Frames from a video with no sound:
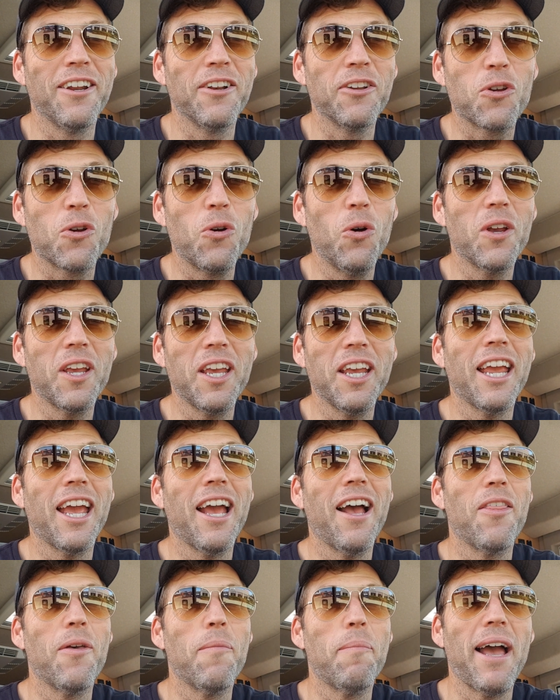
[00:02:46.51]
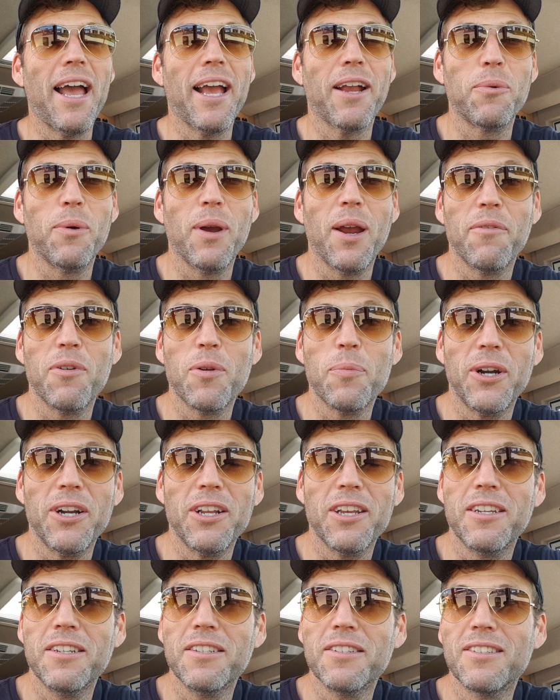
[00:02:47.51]
and cooking out the back where
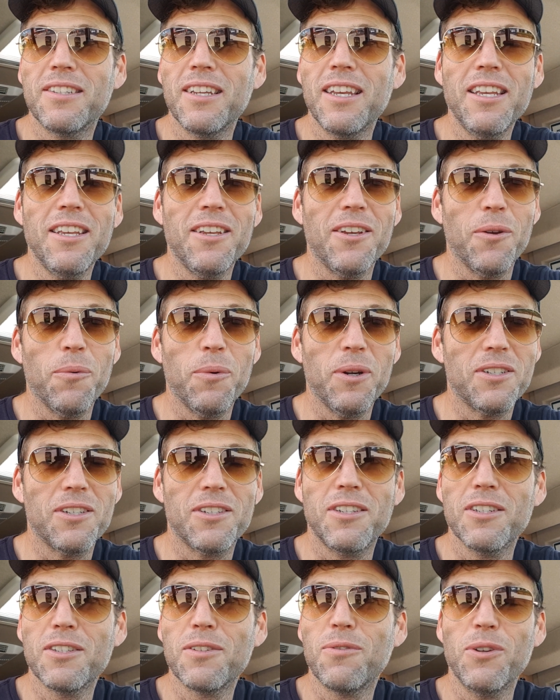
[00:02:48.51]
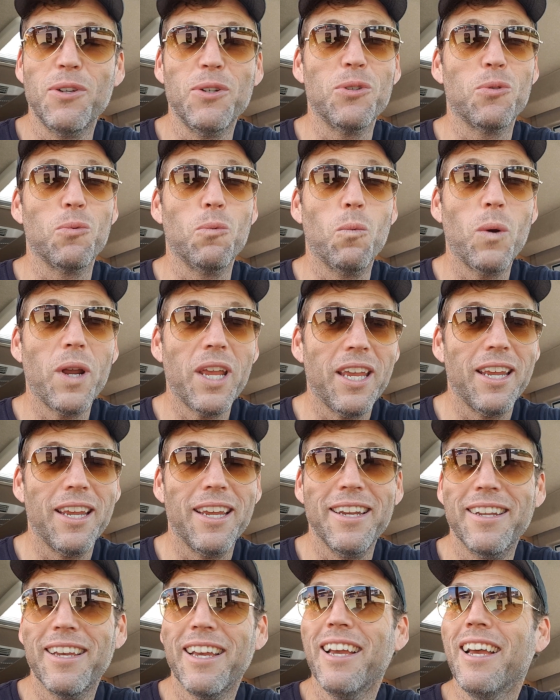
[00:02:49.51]
everybody can see you, which just feels
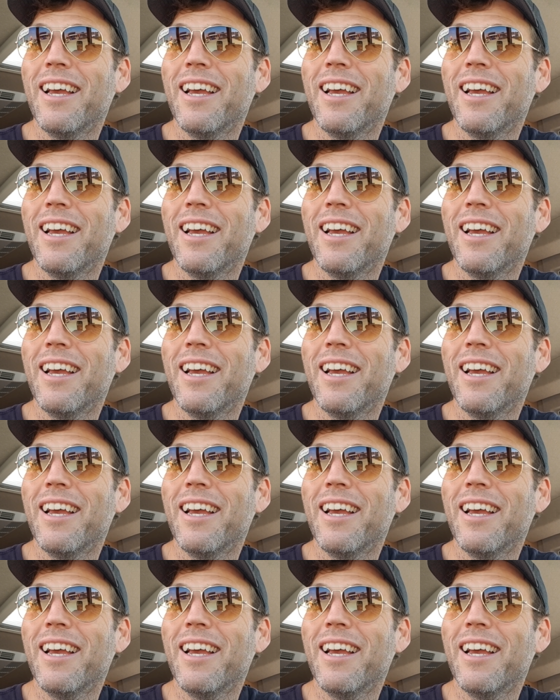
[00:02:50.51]
weird?